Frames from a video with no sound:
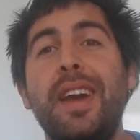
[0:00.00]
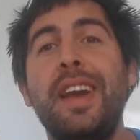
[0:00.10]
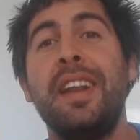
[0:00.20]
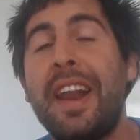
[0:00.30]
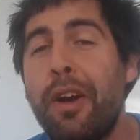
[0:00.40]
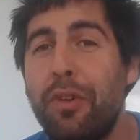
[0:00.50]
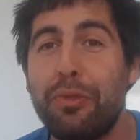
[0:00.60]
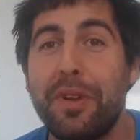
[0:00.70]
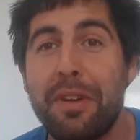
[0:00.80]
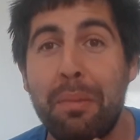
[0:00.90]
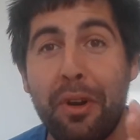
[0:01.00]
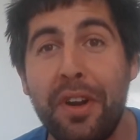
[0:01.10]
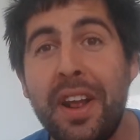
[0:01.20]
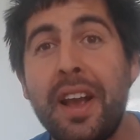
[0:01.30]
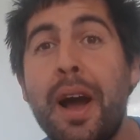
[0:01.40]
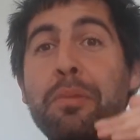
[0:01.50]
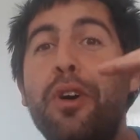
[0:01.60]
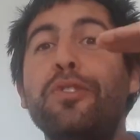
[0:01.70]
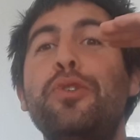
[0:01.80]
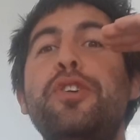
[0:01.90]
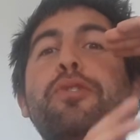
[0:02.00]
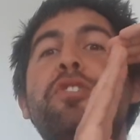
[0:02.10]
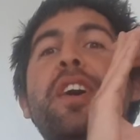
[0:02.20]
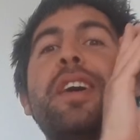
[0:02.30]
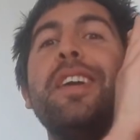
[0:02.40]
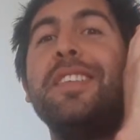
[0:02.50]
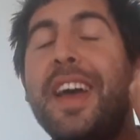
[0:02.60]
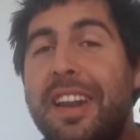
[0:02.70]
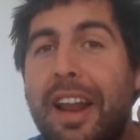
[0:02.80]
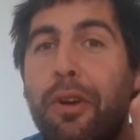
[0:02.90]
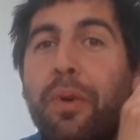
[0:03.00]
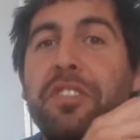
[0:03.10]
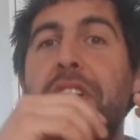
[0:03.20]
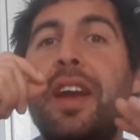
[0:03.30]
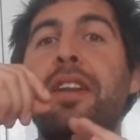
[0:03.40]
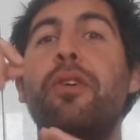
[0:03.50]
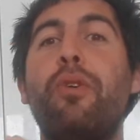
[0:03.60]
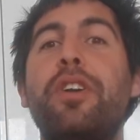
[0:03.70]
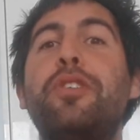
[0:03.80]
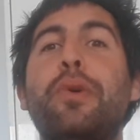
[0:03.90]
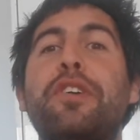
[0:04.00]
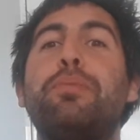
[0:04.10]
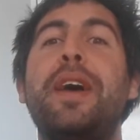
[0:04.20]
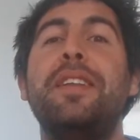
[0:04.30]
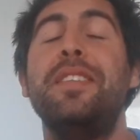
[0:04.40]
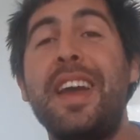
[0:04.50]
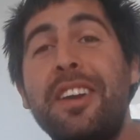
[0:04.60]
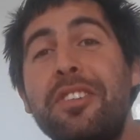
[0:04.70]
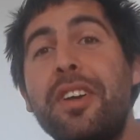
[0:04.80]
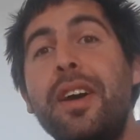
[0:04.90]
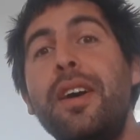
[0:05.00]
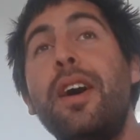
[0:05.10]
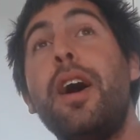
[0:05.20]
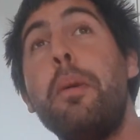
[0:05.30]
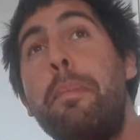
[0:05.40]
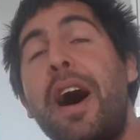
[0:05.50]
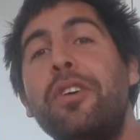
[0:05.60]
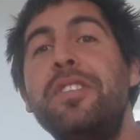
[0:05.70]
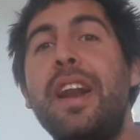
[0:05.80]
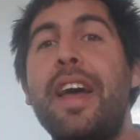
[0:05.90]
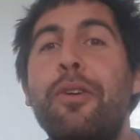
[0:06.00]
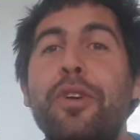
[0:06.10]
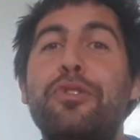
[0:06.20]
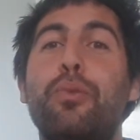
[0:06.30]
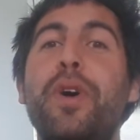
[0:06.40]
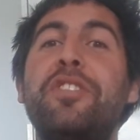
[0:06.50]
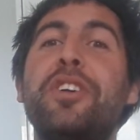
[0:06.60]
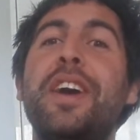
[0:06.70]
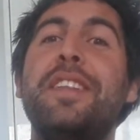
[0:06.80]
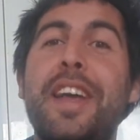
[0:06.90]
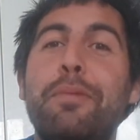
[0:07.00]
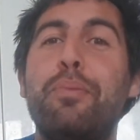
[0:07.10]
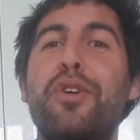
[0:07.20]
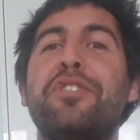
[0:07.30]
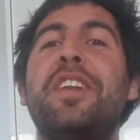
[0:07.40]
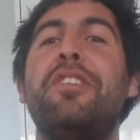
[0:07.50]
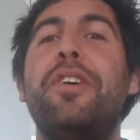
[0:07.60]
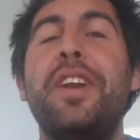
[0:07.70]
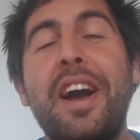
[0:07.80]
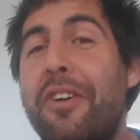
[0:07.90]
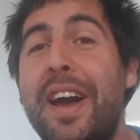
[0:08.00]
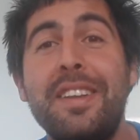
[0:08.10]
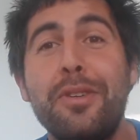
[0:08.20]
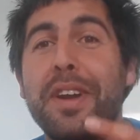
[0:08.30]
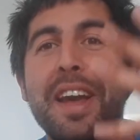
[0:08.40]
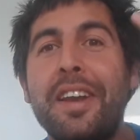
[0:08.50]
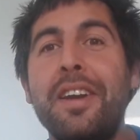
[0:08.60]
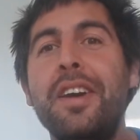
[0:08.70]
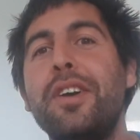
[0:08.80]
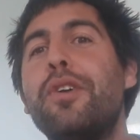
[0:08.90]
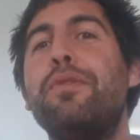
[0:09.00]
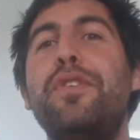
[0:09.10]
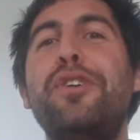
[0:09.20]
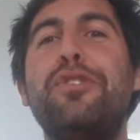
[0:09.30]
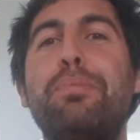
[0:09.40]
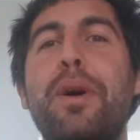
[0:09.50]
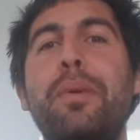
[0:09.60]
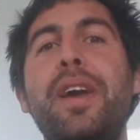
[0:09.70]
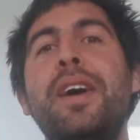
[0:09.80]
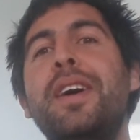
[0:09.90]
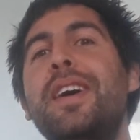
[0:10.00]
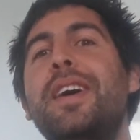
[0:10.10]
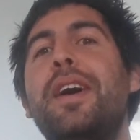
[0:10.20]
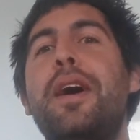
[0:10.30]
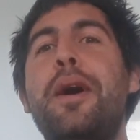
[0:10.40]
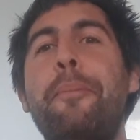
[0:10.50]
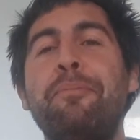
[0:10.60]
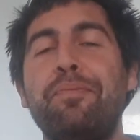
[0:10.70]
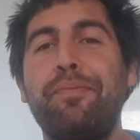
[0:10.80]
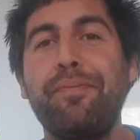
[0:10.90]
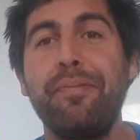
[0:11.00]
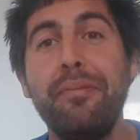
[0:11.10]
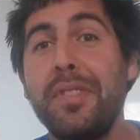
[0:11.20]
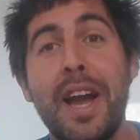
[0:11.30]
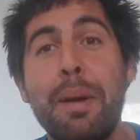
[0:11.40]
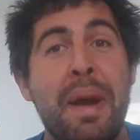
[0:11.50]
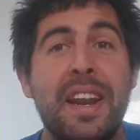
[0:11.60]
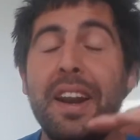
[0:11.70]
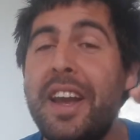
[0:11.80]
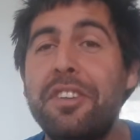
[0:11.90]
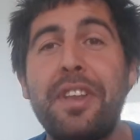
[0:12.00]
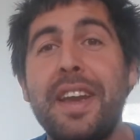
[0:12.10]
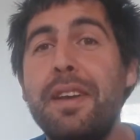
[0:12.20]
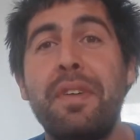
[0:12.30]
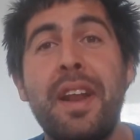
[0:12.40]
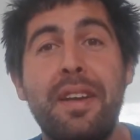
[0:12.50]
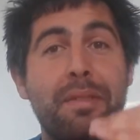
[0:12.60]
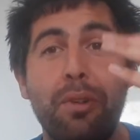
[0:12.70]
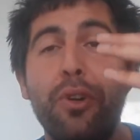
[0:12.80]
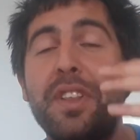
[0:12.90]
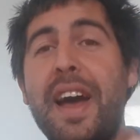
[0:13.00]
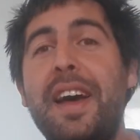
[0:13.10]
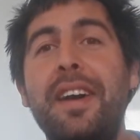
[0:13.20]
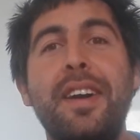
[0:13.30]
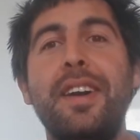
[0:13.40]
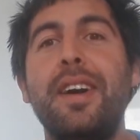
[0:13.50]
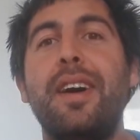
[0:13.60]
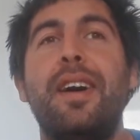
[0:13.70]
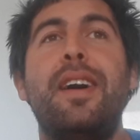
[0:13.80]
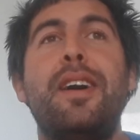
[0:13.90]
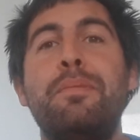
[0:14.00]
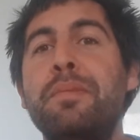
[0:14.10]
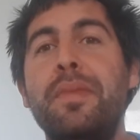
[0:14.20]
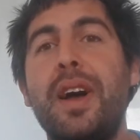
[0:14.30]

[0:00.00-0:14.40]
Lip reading: the language which I'm learning, I'm going to use that language in order to explain things about the language which that person is learning. All right, you're getting confused probably. I made a list. I even looked at, I